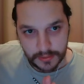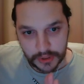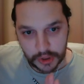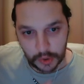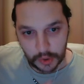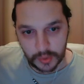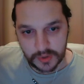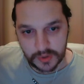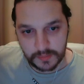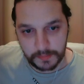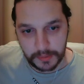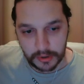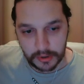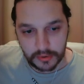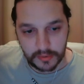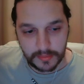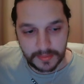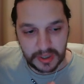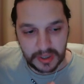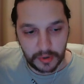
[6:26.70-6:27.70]
So was
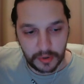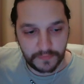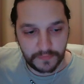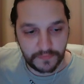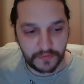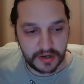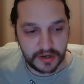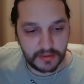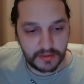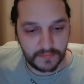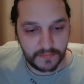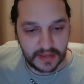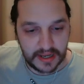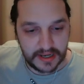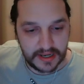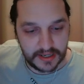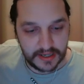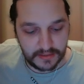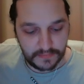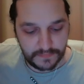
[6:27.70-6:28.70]
Boromir not friends with
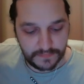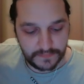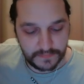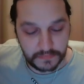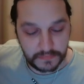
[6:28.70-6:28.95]
Gandalf?